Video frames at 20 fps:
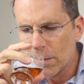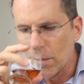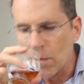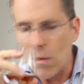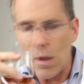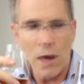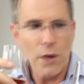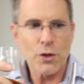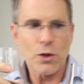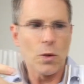
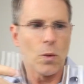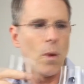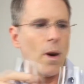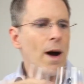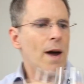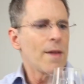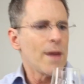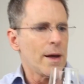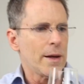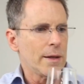Not sure
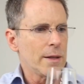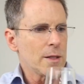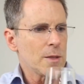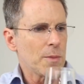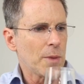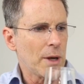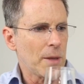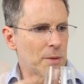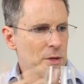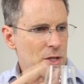why that is,
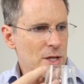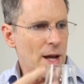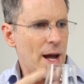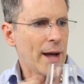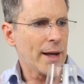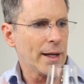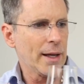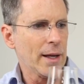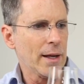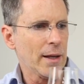but I'm just
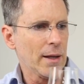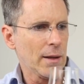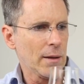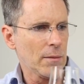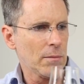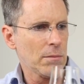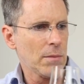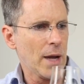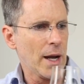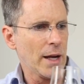not
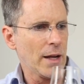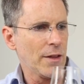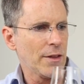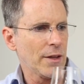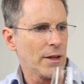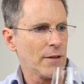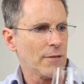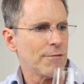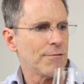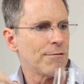getting
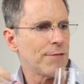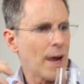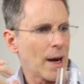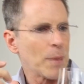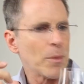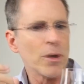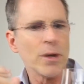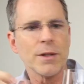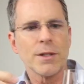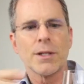anything
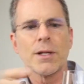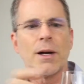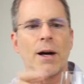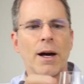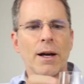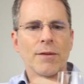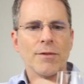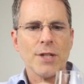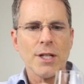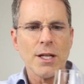vibrant
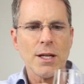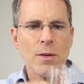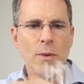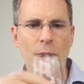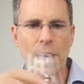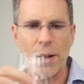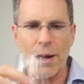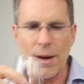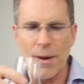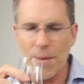out of D
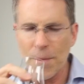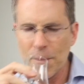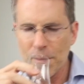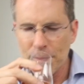right now.